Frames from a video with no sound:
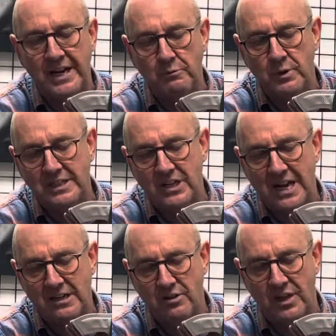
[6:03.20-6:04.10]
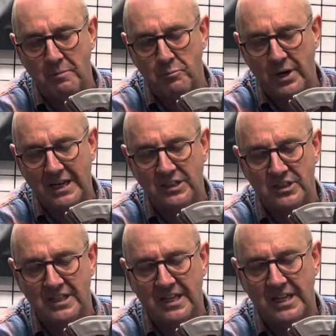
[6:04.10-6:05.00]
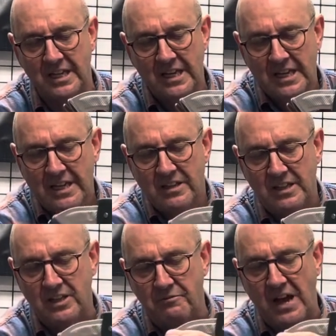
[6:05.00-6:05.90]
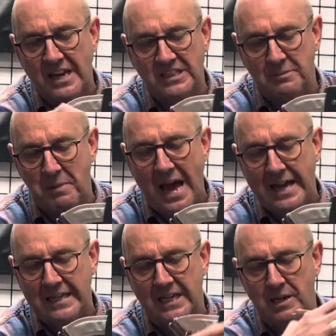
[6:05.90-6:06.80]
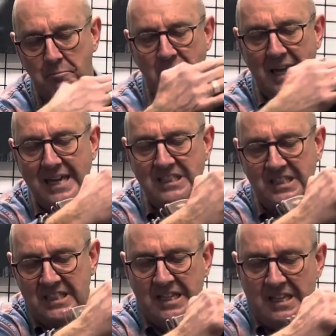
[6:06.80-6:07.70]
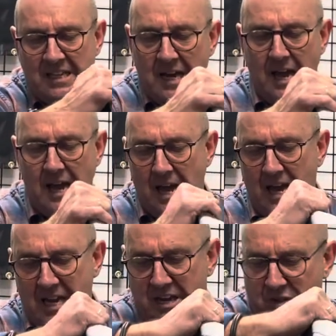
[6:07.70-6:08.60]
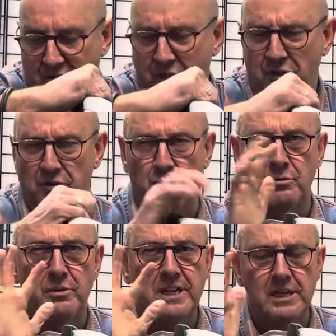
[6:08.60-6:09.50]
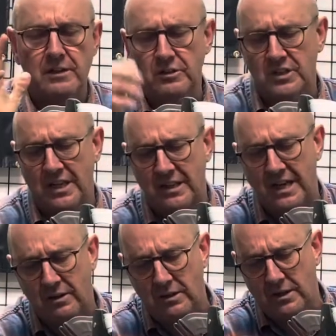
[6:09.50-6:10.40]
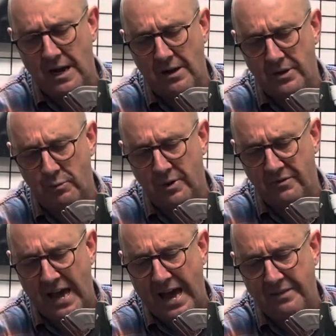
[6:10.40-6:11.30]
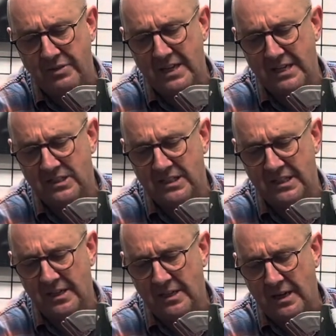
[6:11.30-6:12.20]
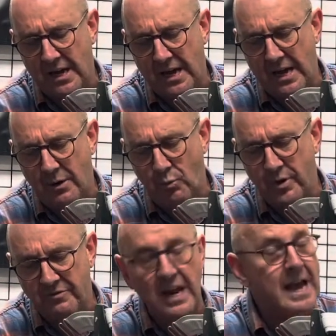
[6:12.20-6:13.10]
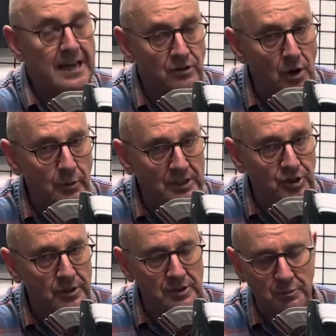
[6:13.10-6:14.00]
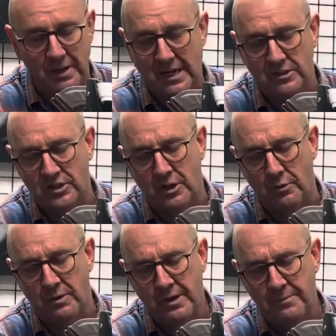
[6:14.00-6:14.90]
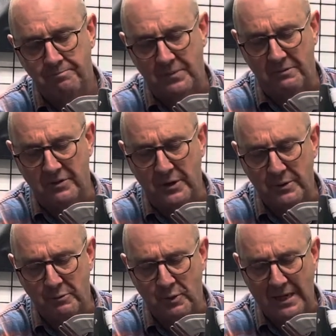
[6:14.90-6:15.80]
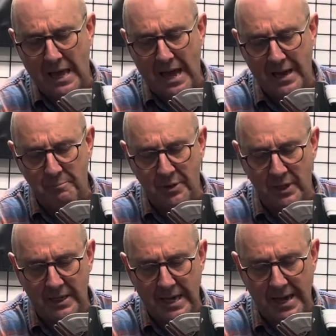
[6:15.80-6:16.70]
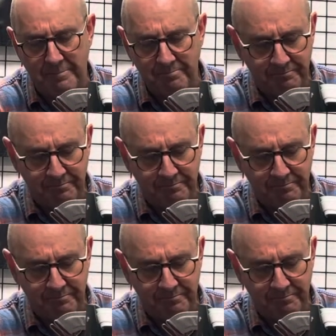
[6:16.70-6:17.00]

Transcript: retainer that brings the device back into place. In the 3 years, I think, now that we've had this, we've had no issues with it. So very reliable,